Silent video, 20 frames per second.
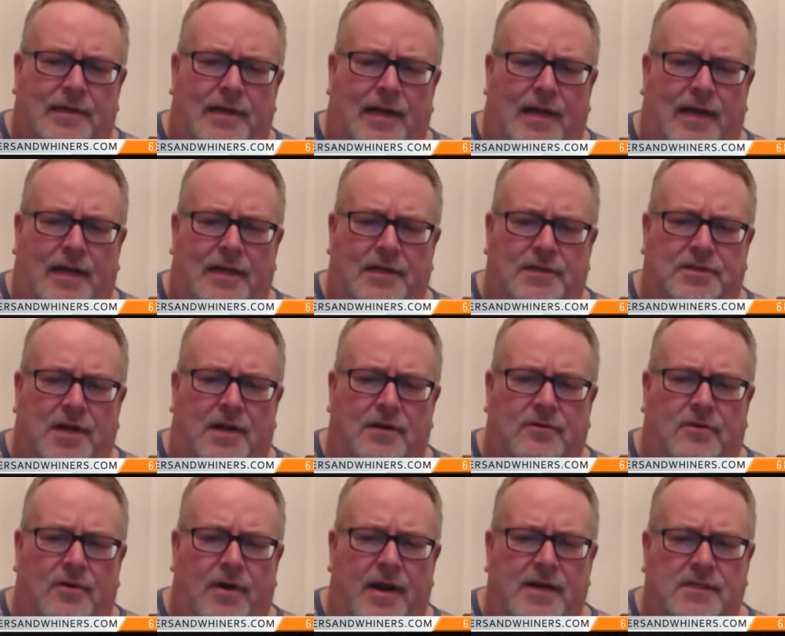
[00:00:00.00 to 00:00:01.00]
Uh, Jon
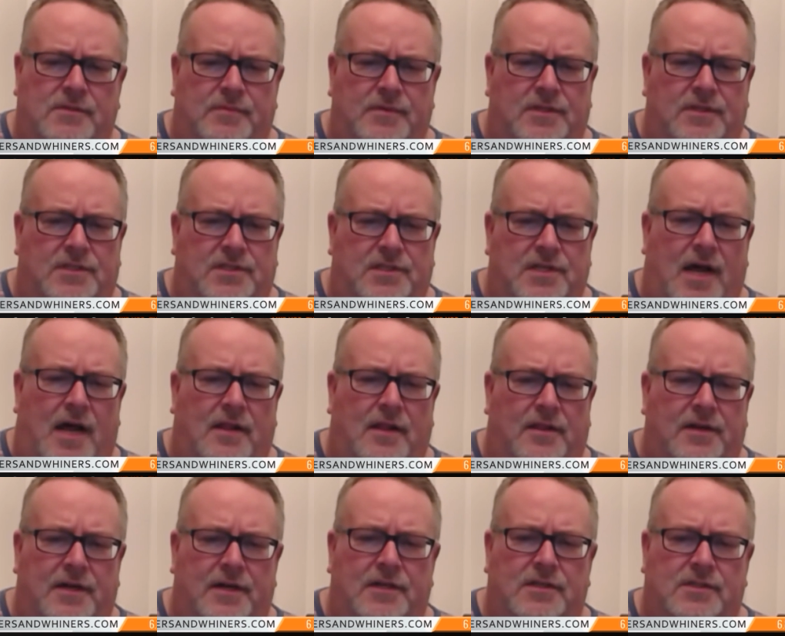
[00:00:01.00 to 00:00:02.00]
Gray has been
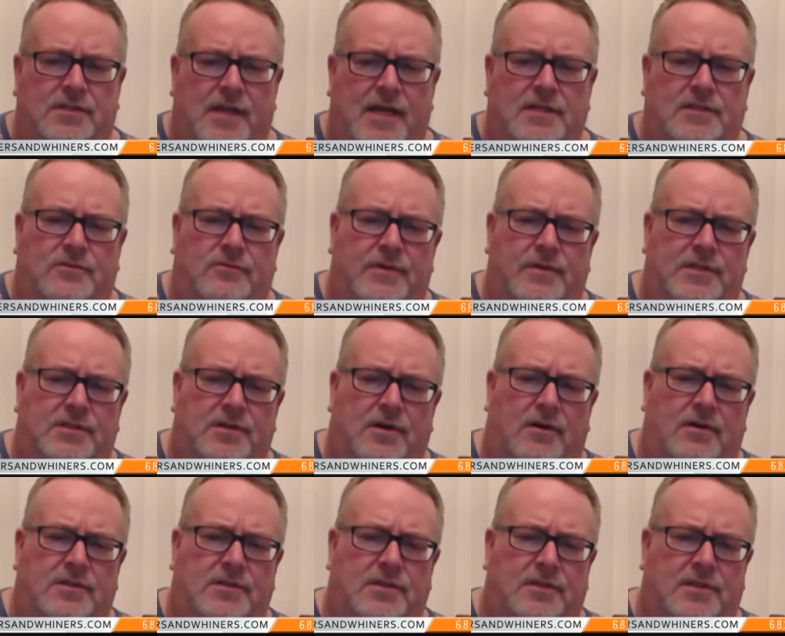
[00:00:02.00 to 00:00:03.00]
solid in his last three
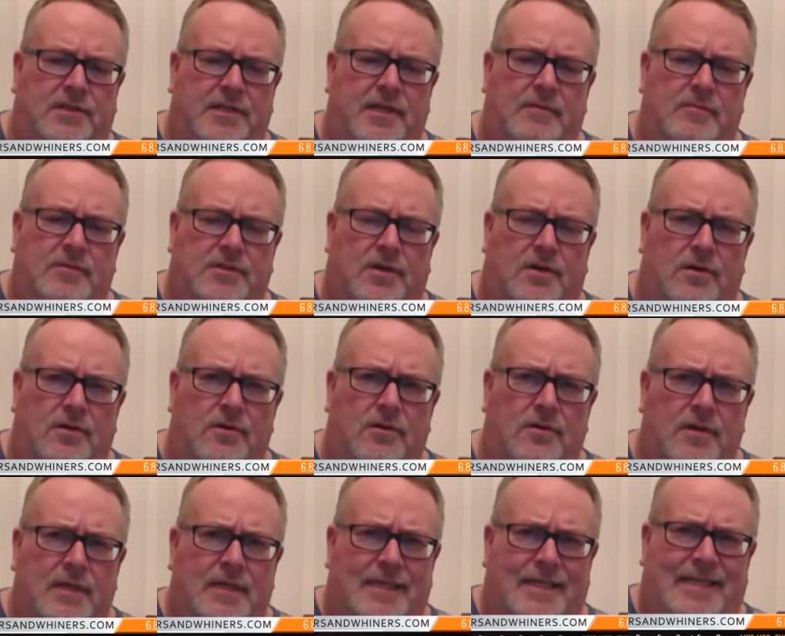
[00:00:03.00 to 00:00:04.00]
starts, and the team as a
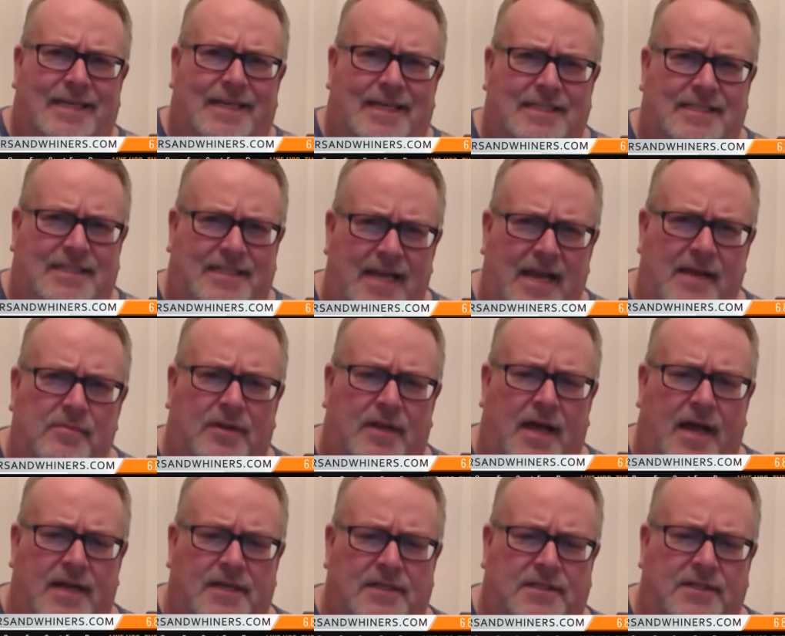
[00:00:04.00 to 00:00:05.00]
whole has
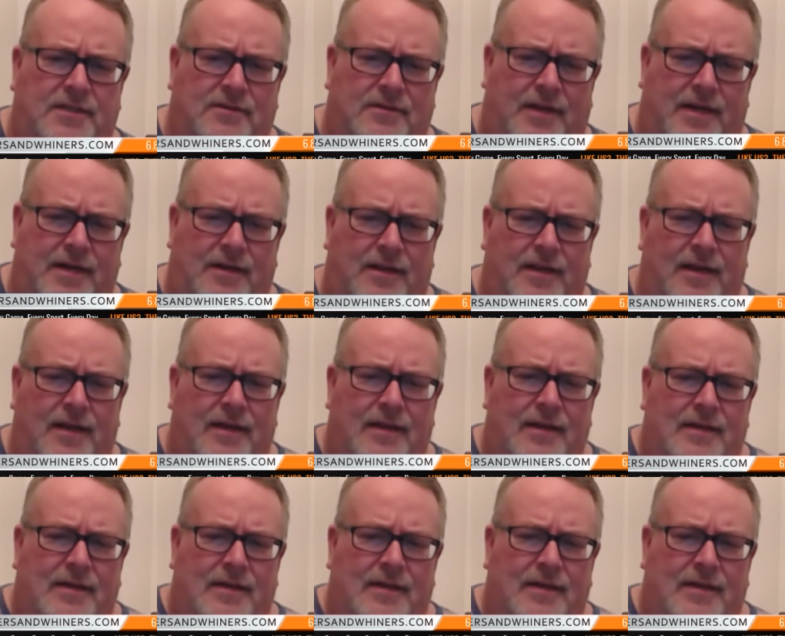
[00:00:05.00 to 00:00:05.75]
stabilized here lately.